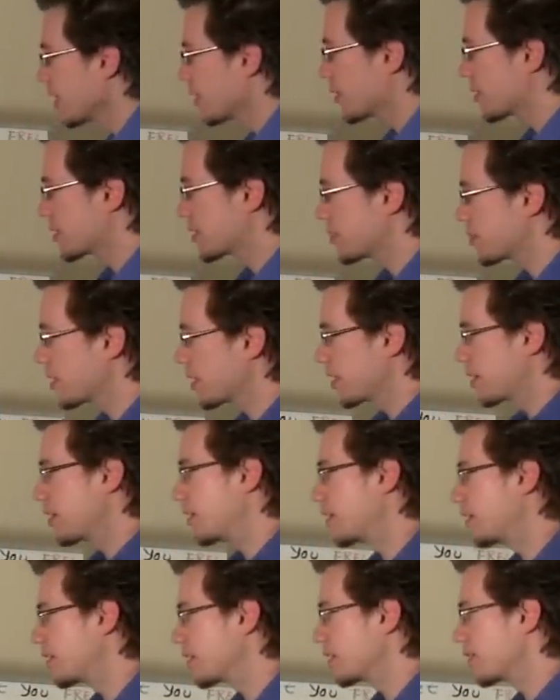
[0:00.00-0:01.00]
out with something
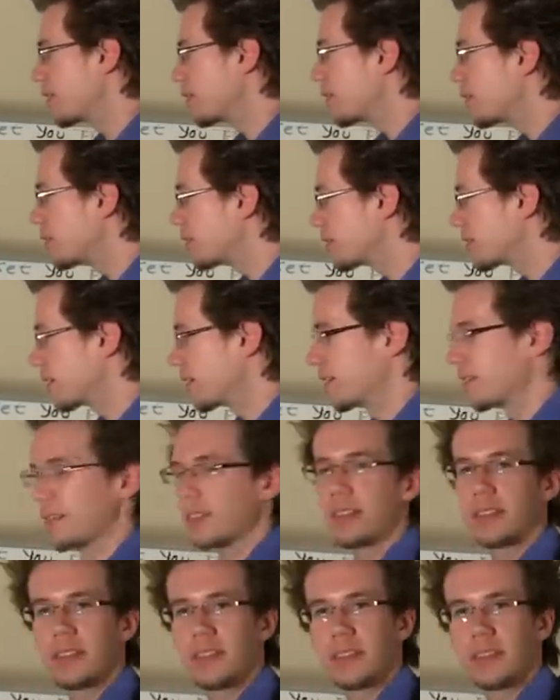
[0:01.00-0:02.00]
called a whole
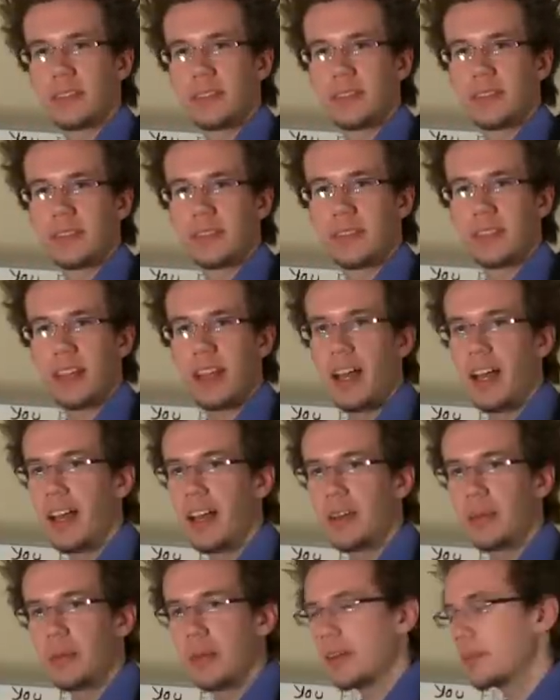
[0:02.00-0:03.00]
note.
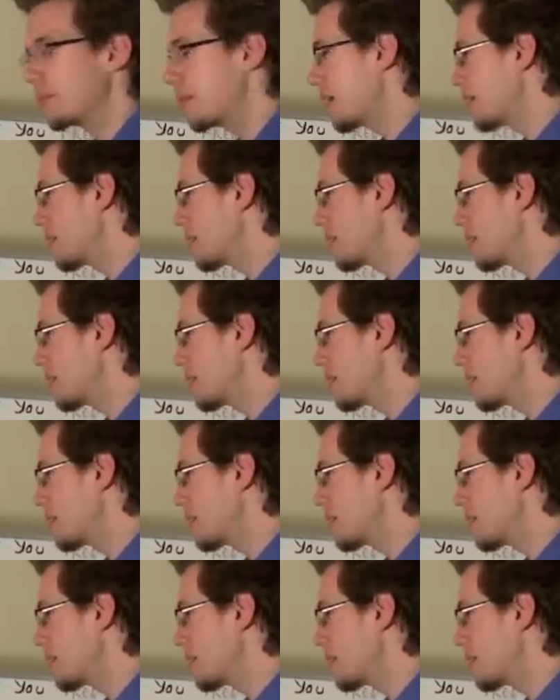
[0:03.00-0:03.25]
And what